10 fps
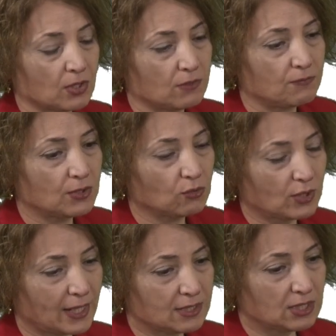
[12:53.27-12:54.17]
If you
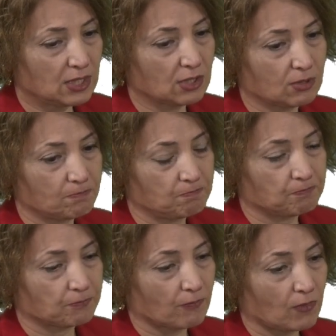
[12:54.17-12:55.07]
look at here,
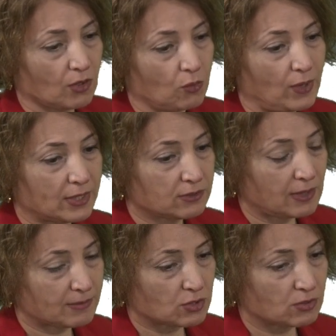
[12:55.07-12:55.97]
water
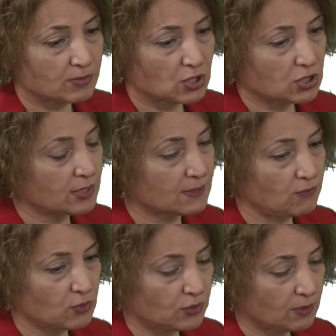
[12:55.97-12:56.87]
absorption is
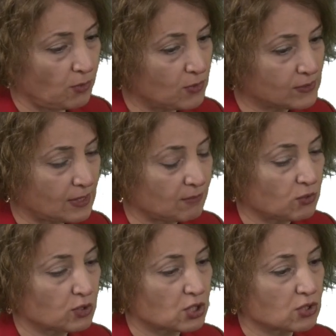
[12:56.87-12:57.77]
14%
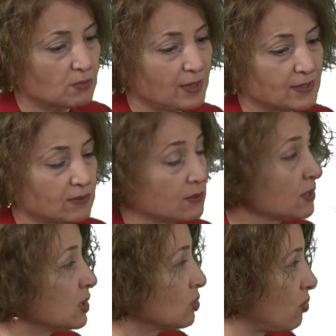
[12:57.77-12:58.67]
moisture basis
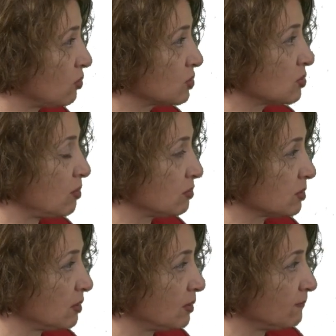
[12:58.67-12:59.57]
in the control
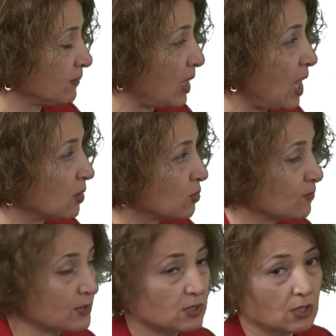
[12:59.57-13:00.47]
flour with